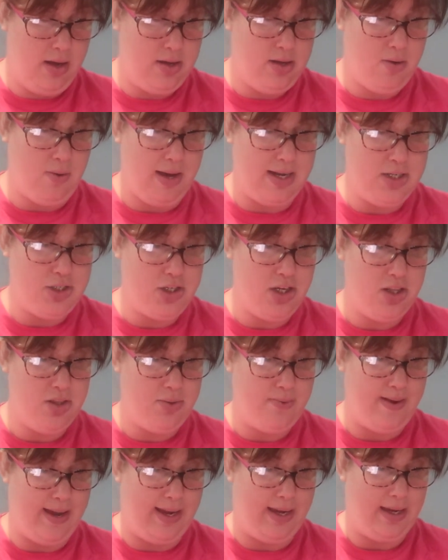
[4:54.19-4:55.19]
Question
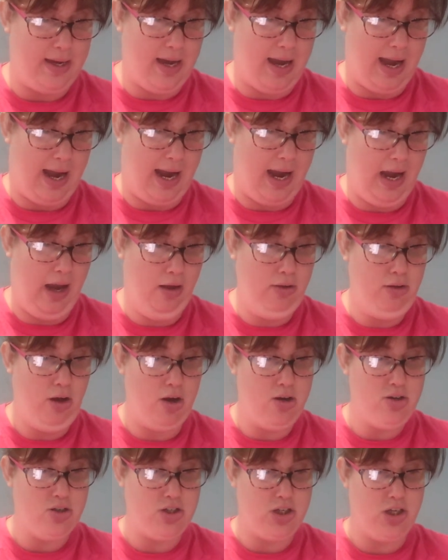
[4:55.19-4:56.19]
3, how
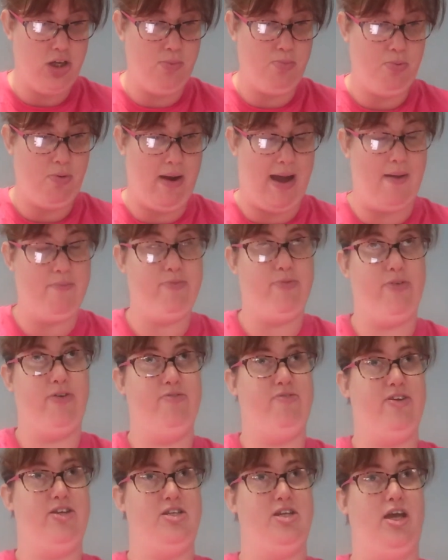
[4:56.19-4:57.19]
long do you prep for a
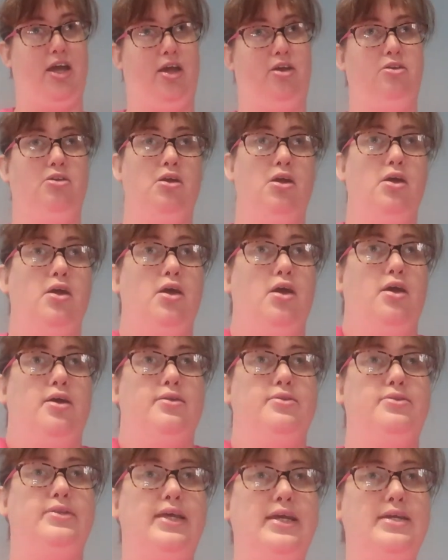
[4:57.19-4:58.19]
video?
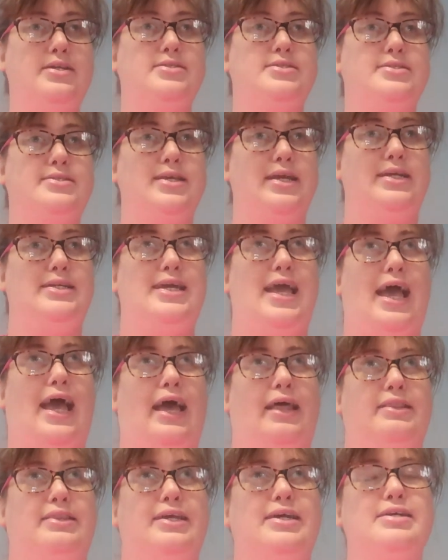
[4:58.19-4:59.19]
This
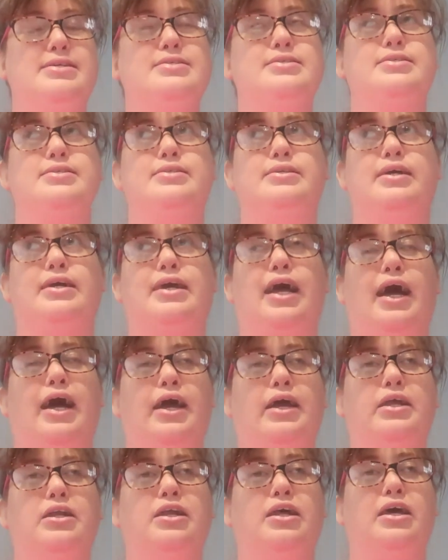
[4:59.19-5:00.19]

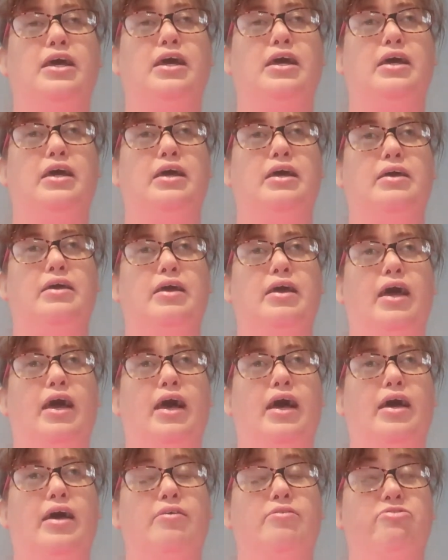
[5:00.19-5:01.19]
kind
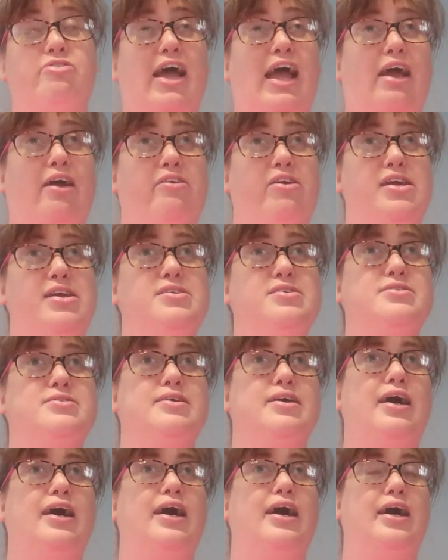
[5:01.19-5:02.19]
of varies,
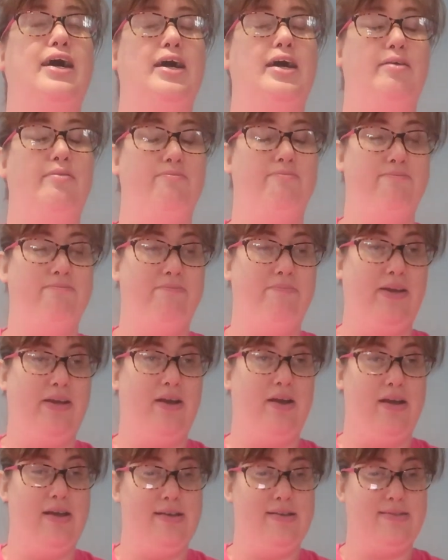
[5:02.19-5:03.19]

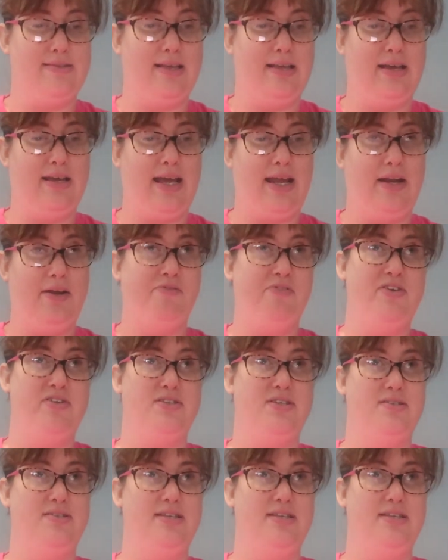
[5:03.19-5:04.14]
because again, if it's a